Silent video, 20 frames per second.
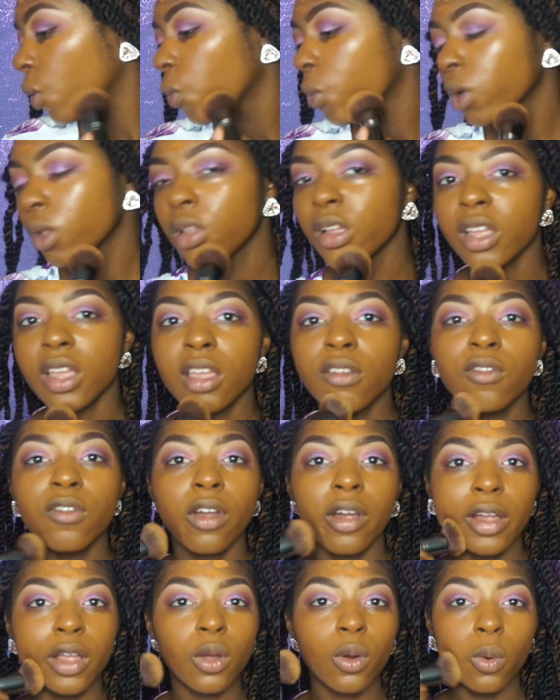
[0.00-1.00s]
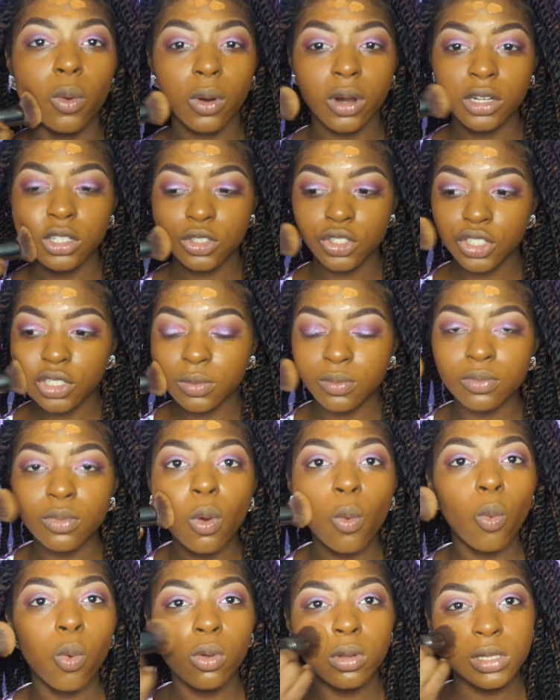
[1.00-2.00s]
We're looking very orange.
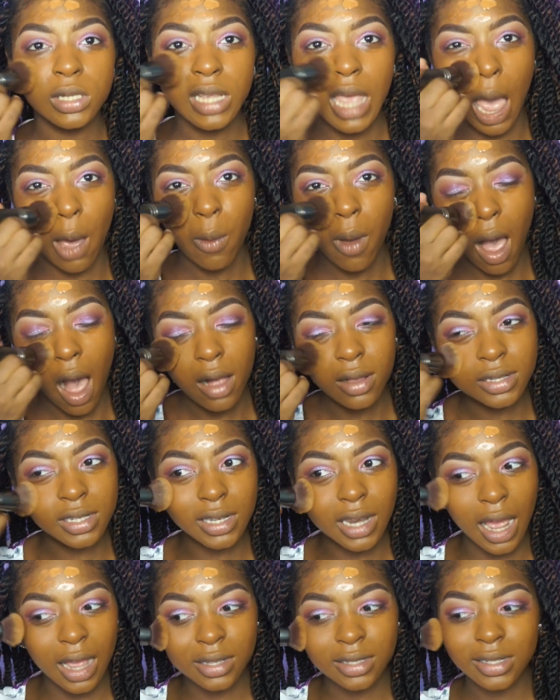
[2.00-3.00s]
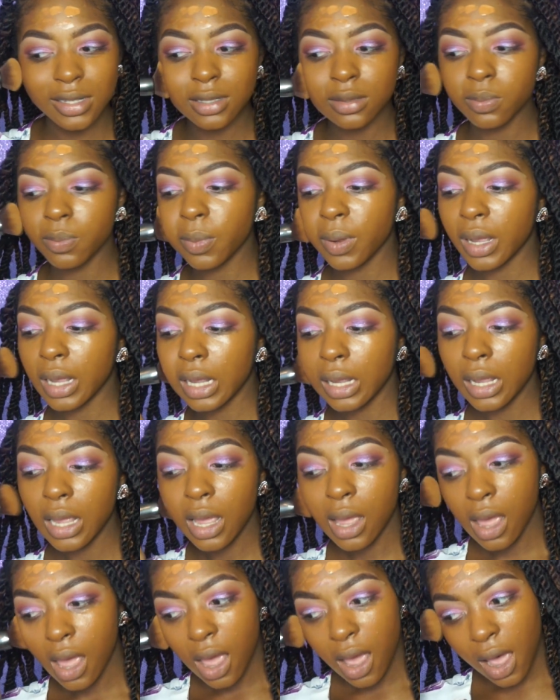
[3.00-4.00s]
We'll see how it oxidizes, but
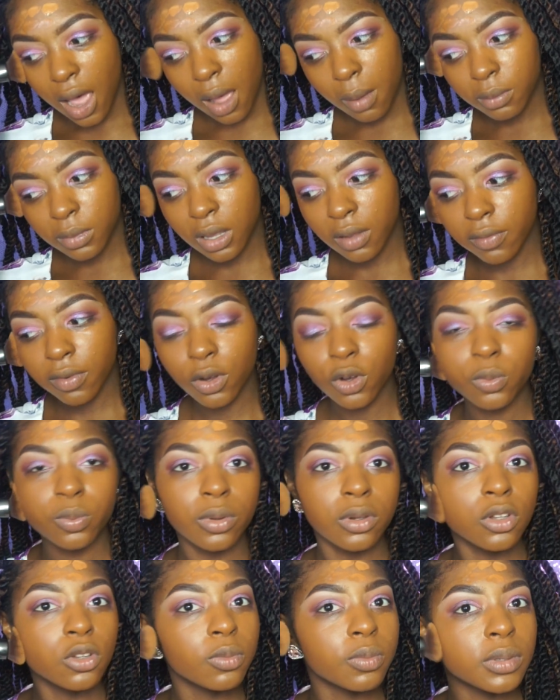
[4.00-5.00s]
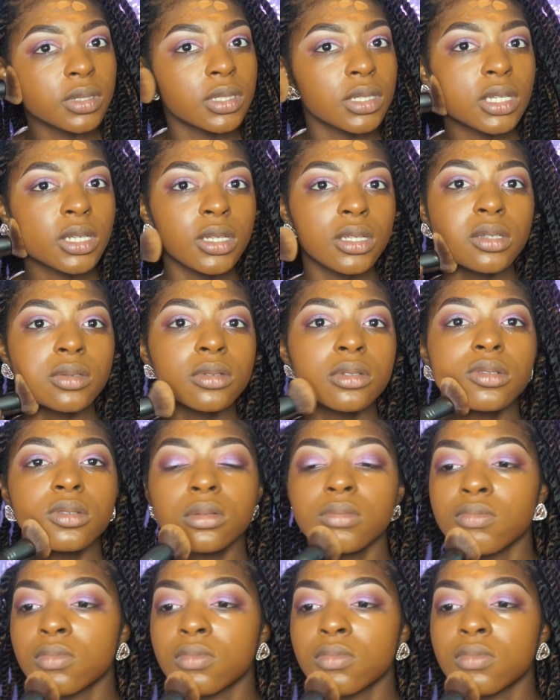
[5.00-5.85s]
I'm gonna give it Oompa Loompa tease.